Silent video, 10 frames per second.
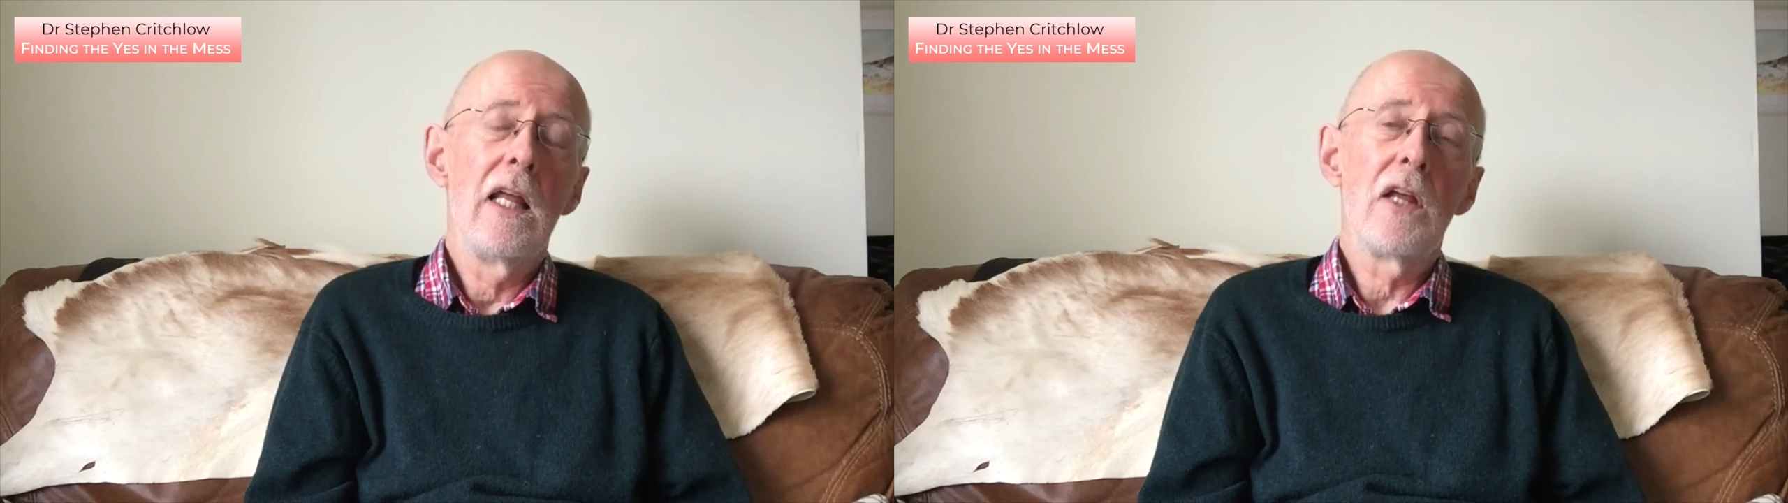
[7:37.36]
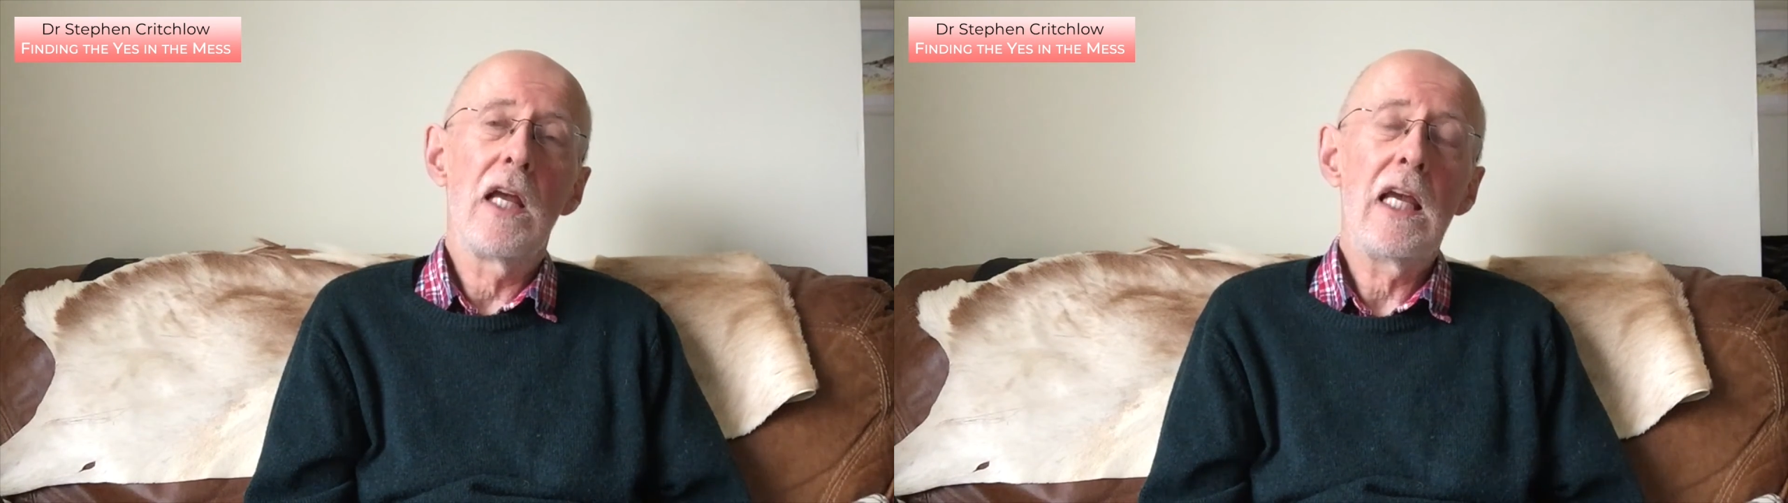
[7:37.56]

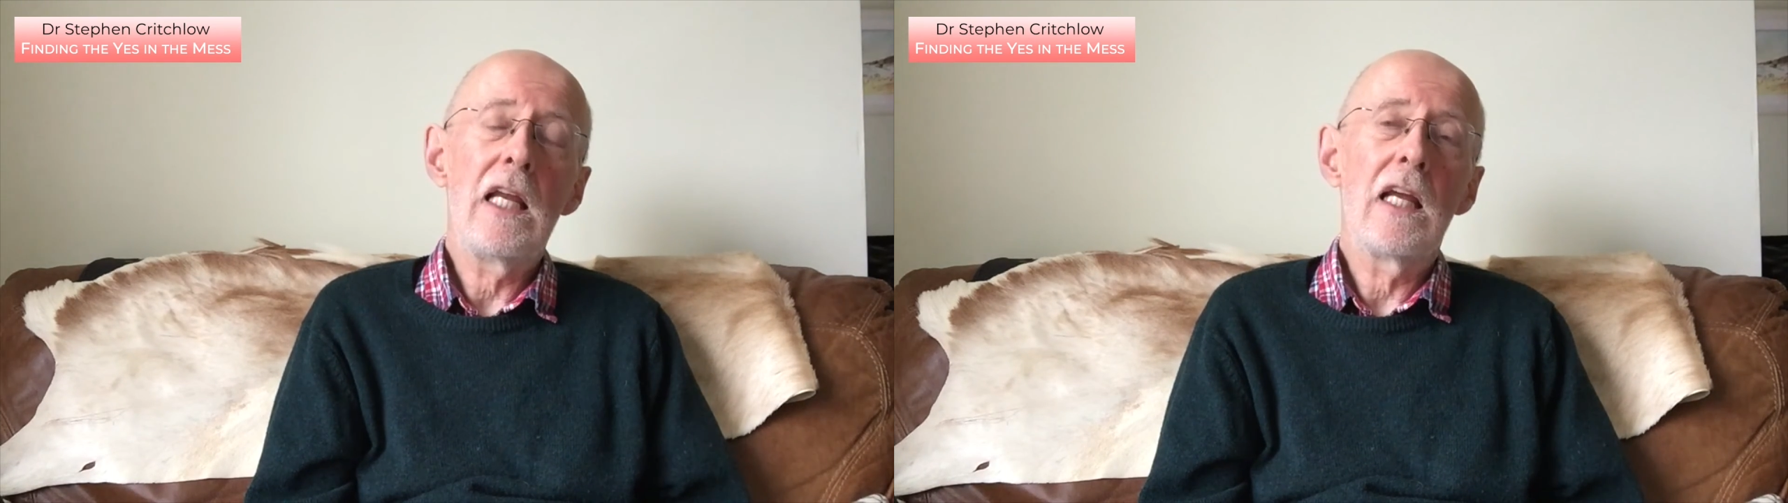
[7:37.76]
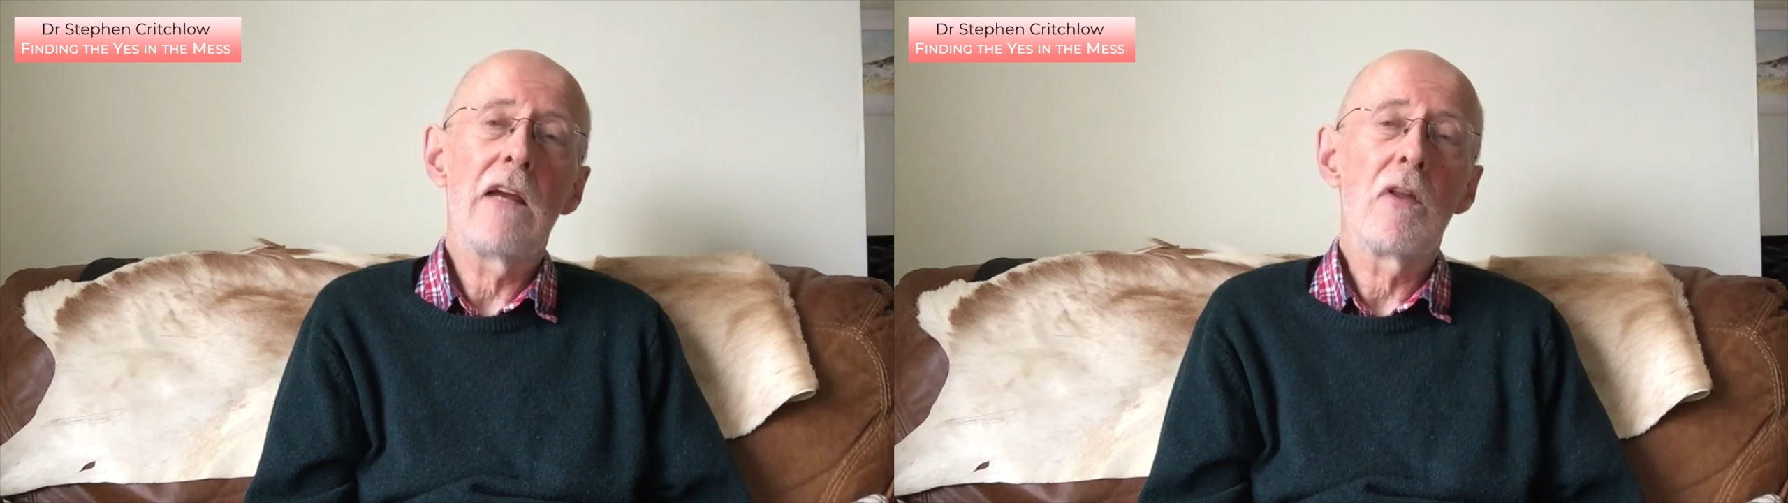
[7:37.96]
The
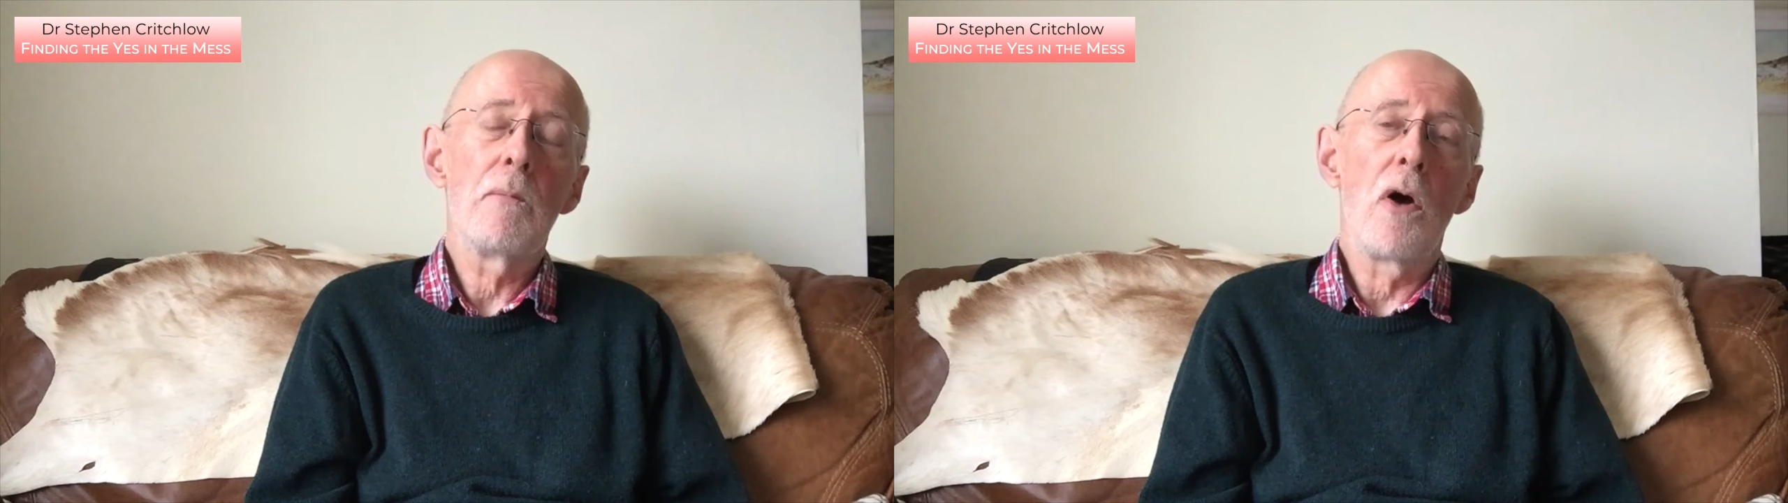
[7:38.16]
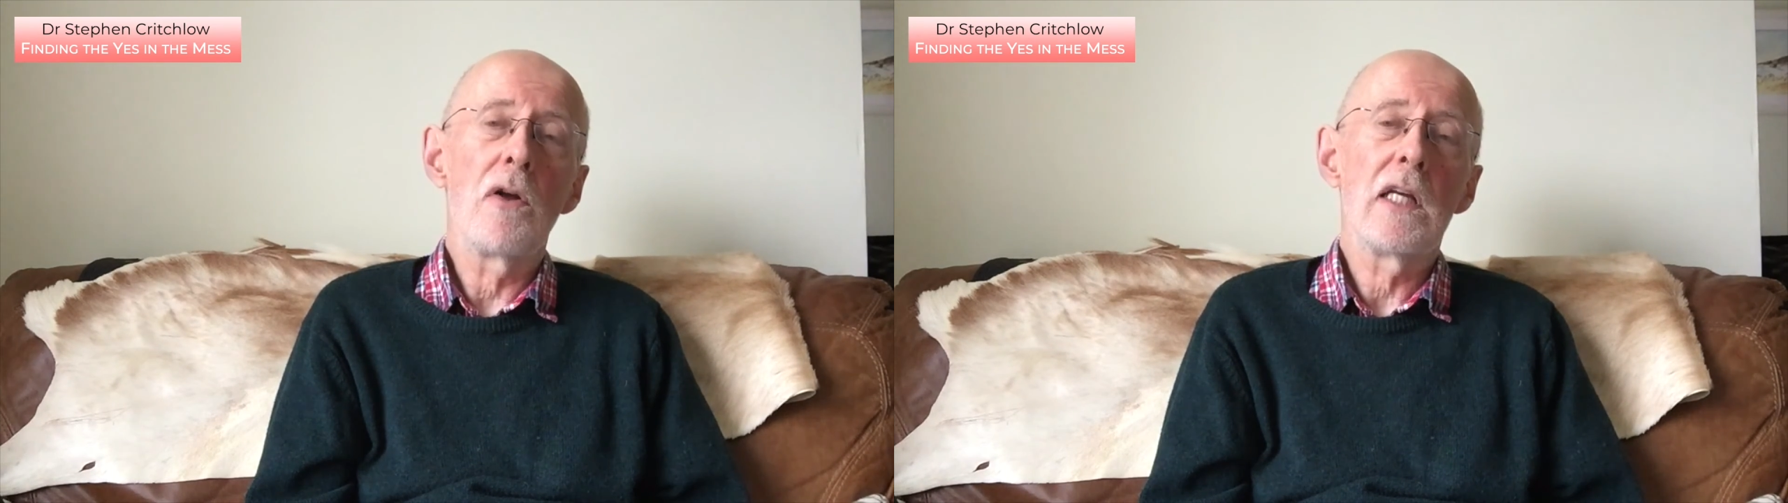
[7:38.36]
healing of the
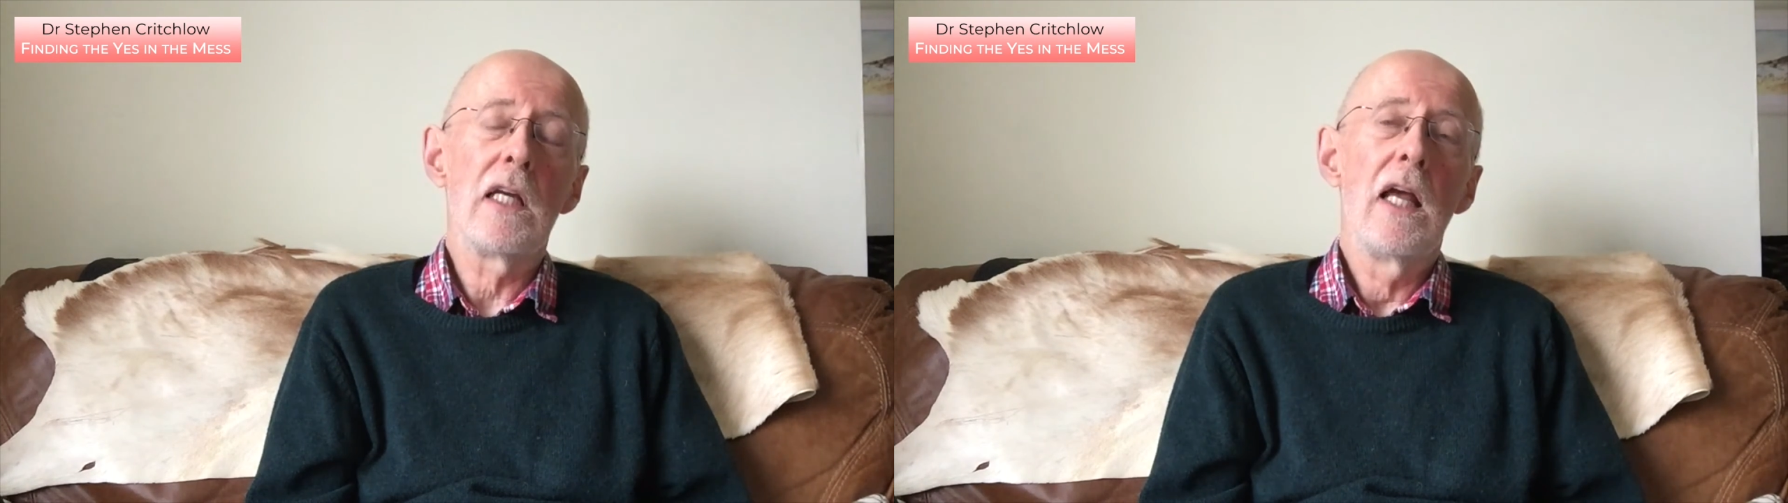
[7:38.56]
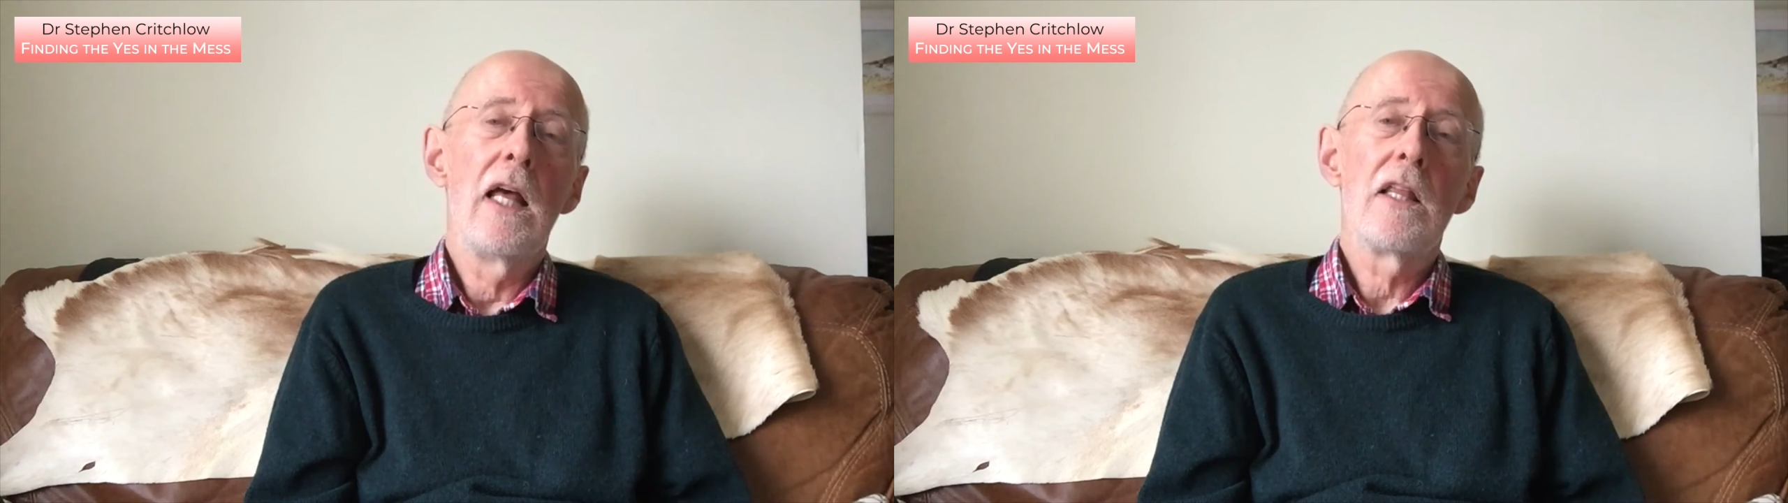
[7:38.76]
body.